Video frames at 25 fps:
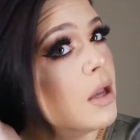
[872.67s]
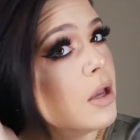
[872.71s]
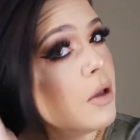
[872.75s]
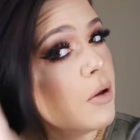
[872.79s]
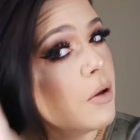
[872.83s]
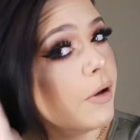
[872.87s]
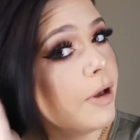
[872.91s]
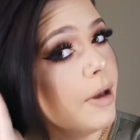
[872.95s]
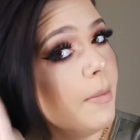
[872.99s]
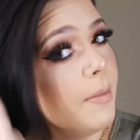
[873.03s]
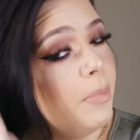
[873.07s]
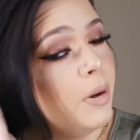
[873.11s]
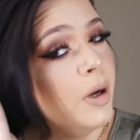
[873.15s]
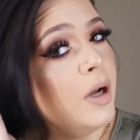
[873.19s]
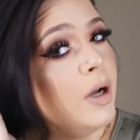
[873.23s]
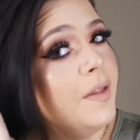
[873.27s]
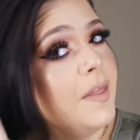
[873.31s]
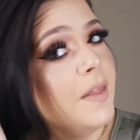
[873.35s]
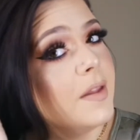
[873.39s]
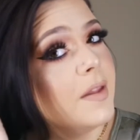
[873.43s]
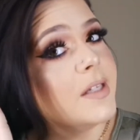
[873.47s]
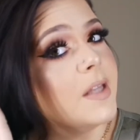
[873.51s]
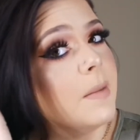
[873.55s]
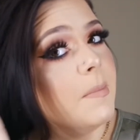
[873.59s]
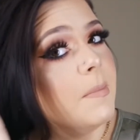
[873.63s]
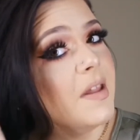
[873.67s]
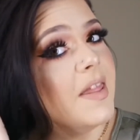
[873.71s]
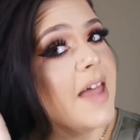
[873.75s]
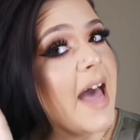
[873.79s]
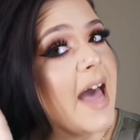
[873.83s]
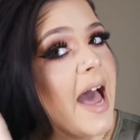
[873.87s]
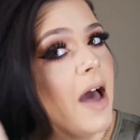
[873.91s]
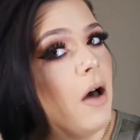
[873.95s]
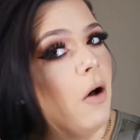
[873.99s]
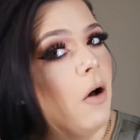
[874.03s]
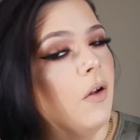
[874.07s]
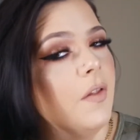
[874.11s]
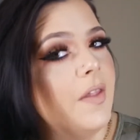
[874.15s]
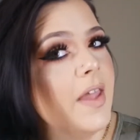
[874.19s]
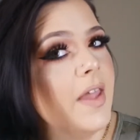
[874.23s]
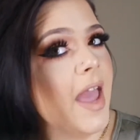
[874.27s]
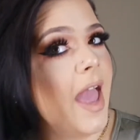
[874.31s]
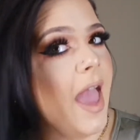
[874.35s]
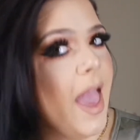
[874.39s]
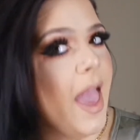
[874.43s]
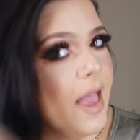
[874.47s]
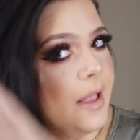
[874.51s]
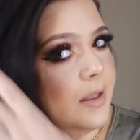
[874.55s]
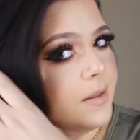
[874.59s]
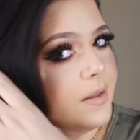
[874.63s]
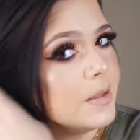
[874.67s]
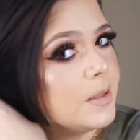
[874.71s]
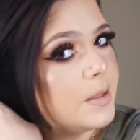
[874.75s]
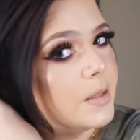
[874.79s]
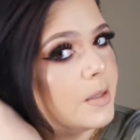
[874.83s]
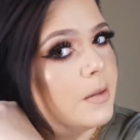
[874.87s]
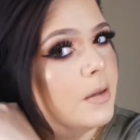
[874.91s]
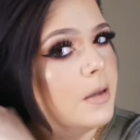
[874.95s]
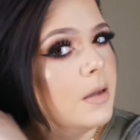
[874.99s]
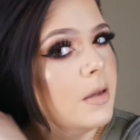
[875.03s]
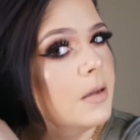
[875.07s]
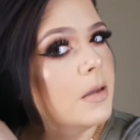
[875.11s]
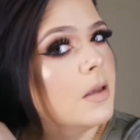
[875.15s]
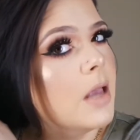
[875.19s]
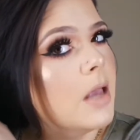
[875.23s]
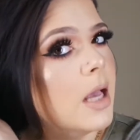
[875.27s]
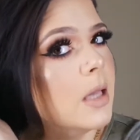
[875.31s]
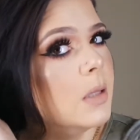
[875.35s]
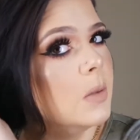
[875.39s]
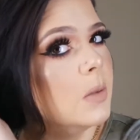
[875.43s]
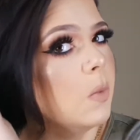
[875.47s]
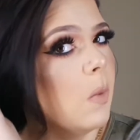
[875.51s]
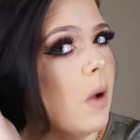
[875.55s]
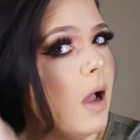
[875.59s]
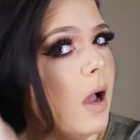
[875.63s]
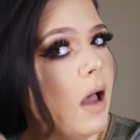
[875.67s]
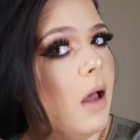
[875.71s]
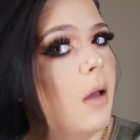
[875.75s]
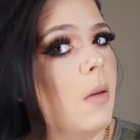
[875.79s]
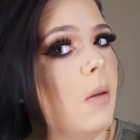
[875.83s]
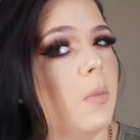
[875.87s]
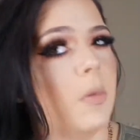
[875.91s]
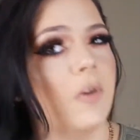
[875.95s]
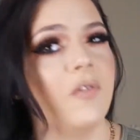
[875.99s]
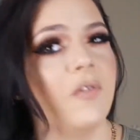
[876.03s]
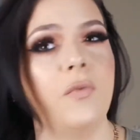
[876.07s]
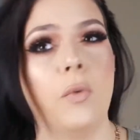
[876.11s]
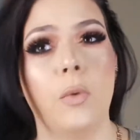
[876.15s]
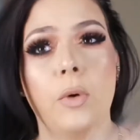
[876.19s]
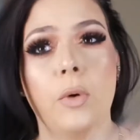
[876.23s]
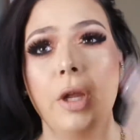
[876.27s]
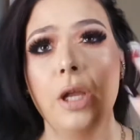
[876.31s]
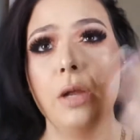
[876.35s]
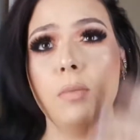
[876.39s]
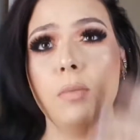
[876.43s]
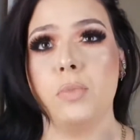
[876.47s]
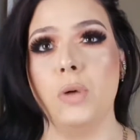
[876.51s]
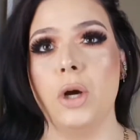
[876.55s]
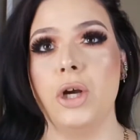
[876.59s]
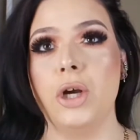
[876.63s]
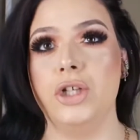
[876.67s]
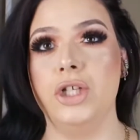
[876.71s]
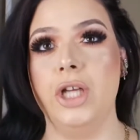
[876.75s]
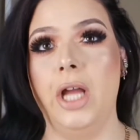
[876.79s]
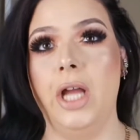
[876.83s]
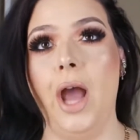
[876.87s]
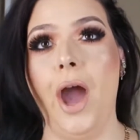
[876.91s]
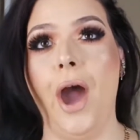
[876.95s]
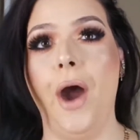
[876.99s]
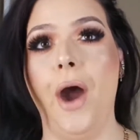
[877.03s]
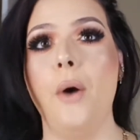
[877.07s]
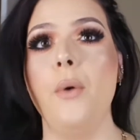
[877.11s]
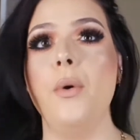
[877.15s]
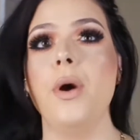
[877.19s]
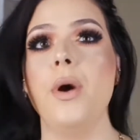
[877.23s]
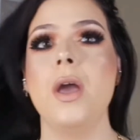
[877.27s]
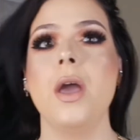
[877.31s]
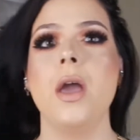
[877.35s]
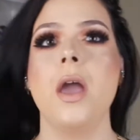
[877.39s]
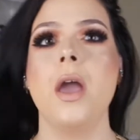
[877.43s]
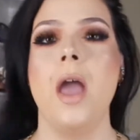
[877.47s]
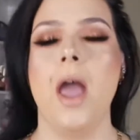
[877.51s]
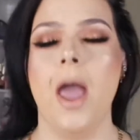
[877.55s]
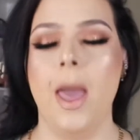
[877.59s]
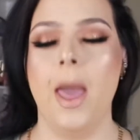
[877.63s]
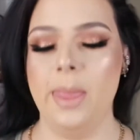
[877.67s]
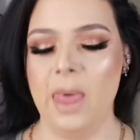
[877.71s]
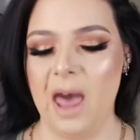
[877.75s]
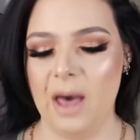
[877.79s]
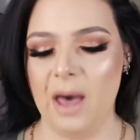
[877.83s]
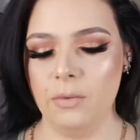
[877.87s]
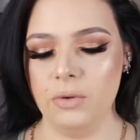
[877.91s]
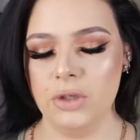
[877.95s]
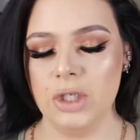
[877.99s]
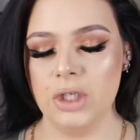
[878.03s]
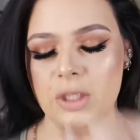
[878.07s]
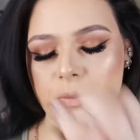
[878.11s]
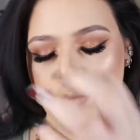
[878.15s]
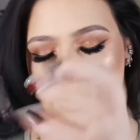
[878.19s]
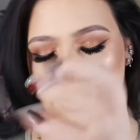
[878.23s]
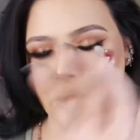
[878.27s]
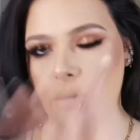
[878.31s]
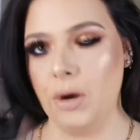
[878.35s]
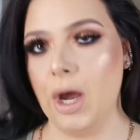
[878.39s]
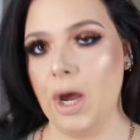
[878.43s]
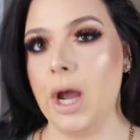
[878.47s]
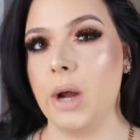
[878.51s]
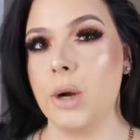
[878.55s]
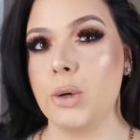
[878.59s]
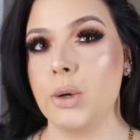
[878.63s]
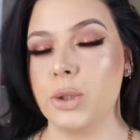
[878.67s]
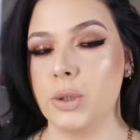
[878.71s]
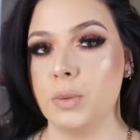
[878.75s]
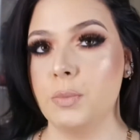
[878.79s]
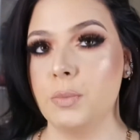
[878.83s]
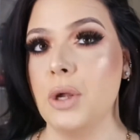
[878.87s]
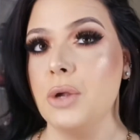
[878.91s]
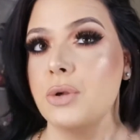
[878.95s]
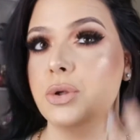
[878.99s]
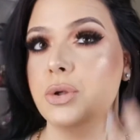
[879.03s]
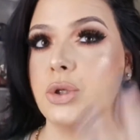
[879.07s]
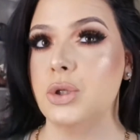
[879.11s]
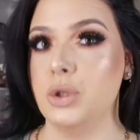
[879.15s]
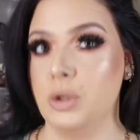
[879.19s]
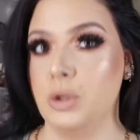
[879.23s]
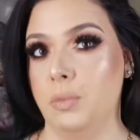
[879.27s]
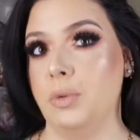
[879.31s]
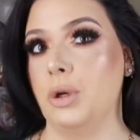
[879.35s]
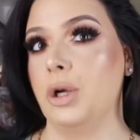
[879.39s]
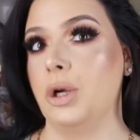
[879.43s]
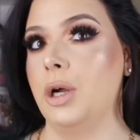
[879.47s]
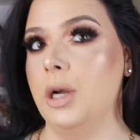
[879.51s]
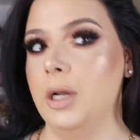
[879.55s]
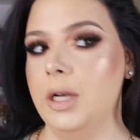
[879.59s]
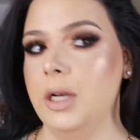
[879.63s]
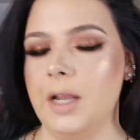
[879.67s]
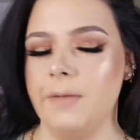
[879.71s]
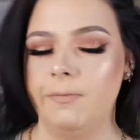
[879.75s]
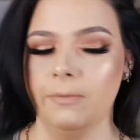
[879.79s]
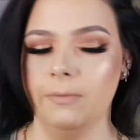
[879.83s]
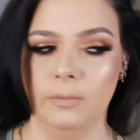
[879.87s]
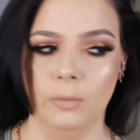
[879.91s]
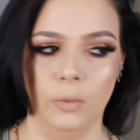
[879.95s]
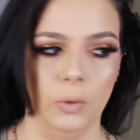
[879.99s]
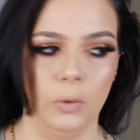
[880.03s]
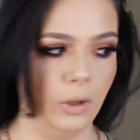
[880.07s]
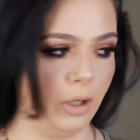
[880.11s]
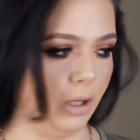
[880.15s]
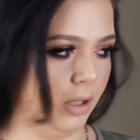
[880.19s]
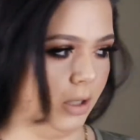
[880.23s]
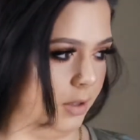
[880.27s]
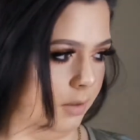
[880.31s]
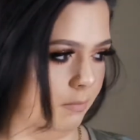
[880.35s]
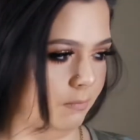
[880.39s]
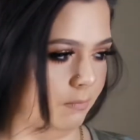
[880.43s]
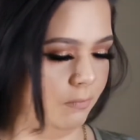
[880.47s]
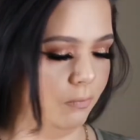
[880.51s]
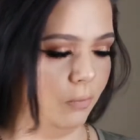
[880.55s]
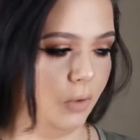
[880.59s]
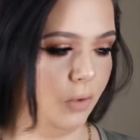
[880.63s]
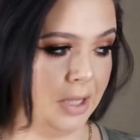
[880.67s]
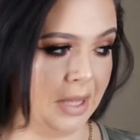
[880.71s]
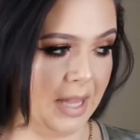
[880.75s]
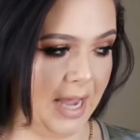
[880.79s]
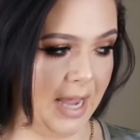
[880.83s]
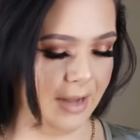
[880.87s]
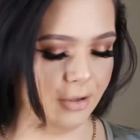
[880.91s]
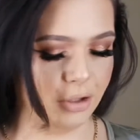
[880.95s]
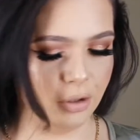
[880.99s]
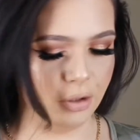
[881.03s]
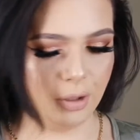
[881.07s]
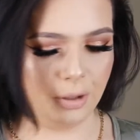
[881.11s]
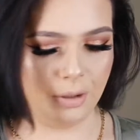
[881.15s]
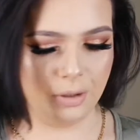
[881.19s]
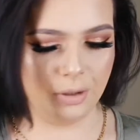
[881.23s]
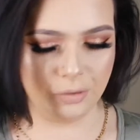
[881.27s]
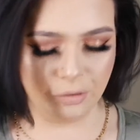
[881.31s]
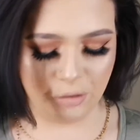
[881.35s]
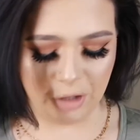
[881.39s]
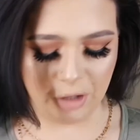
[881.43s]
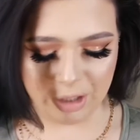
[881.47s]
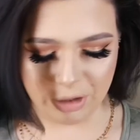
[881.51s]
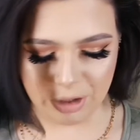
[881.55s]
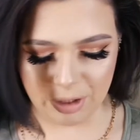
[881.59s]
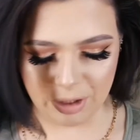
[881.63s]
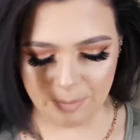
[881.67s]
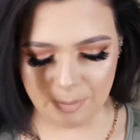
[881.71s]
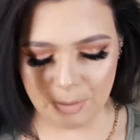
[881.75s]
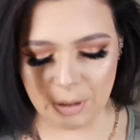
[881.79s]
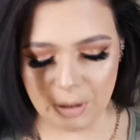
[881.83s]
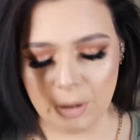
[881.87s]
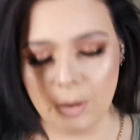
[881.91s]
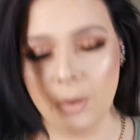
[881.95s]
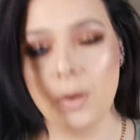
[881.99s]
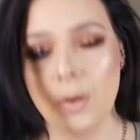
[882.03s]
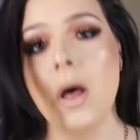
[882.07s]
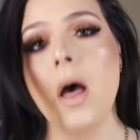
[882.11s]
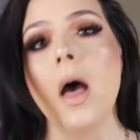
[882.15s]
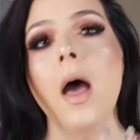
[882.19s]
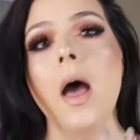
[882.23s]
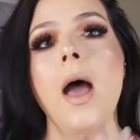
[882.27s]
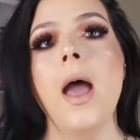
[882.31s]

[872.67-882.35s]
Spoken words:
You can put some of that on the ends as well before you brush it out. And that will just make your hair smell super good, even more good with that dry shampoo.